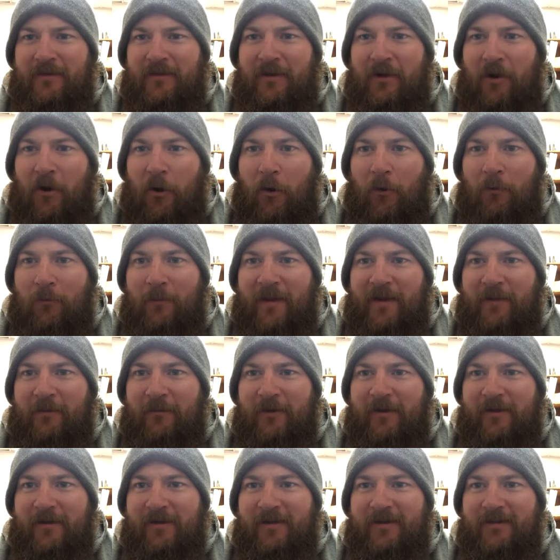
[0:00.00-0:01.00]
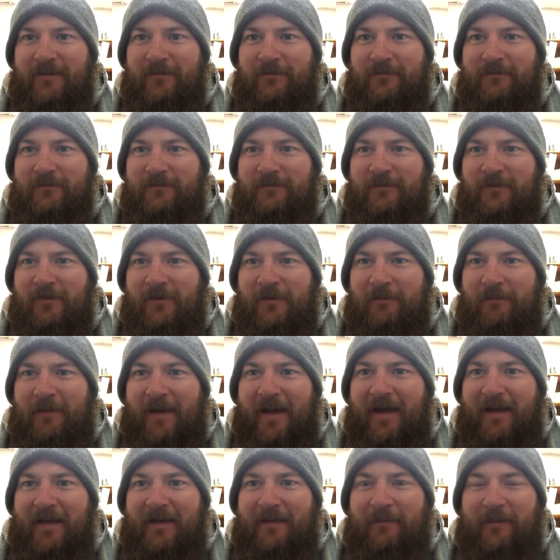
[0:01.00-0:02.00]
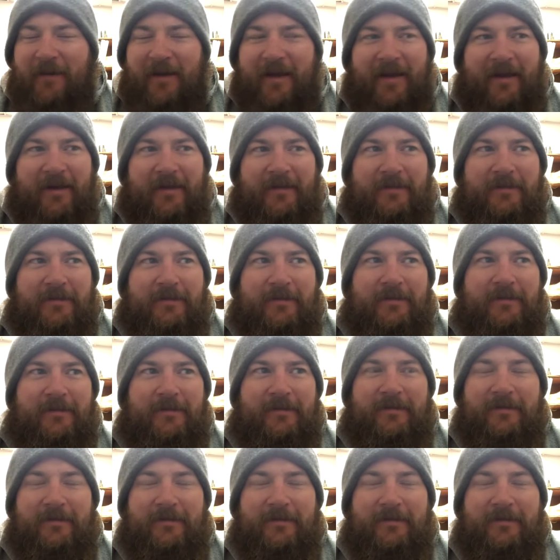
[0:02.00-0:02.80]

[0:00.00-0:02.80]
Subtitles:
homey with it, with baggy pants,